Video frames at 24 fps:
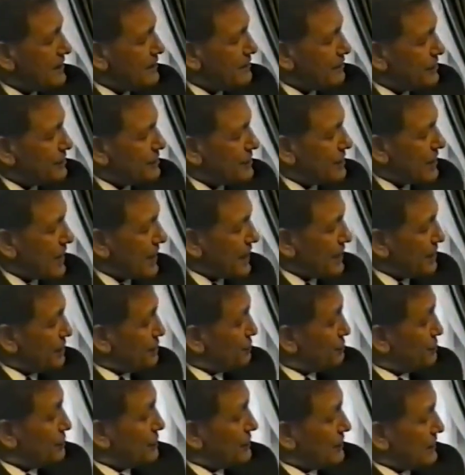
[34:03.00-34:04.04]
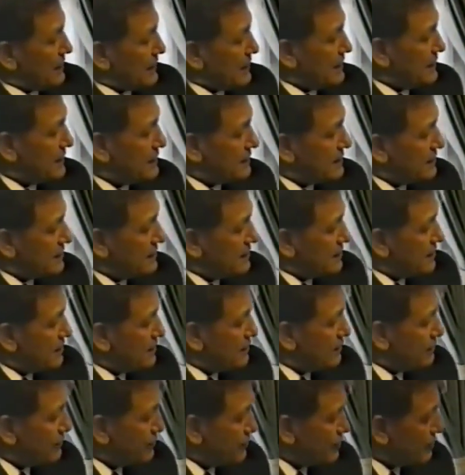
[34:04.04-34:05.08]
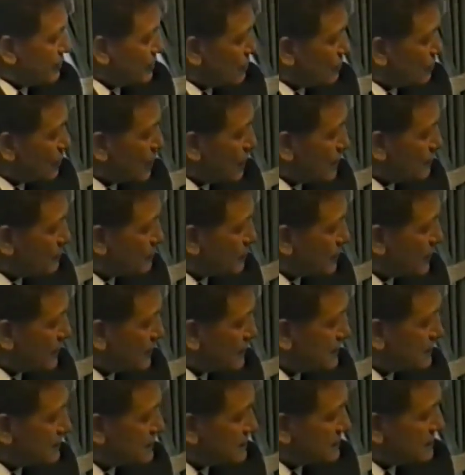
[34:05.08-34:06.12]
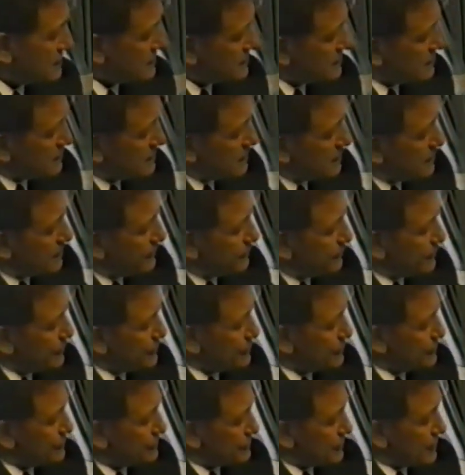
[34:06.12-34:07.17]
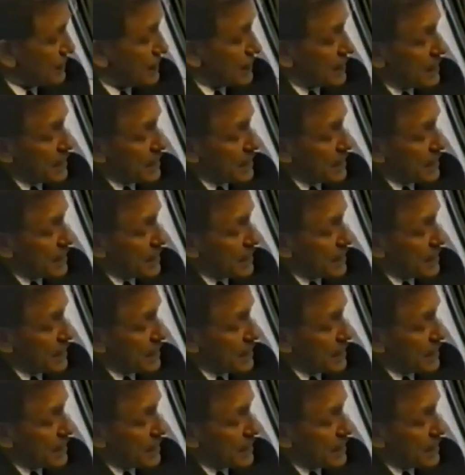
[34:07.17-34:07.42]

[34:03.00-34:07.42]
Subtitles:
never changed really. From the Wright brothers, a physicist